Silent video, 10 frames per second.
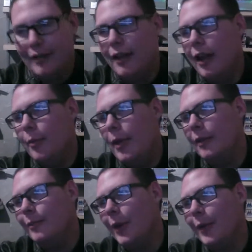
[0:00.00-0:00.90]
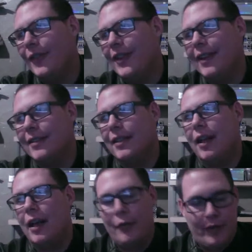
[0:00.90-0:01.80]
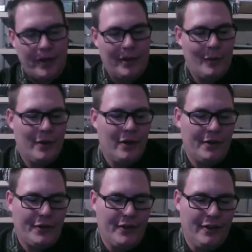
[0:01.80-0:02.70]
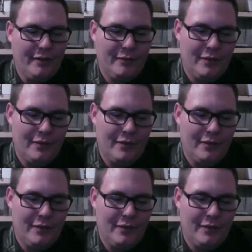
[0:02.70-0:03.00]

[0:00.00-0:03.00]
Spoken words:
hey, man, I want to see how this live thing works, and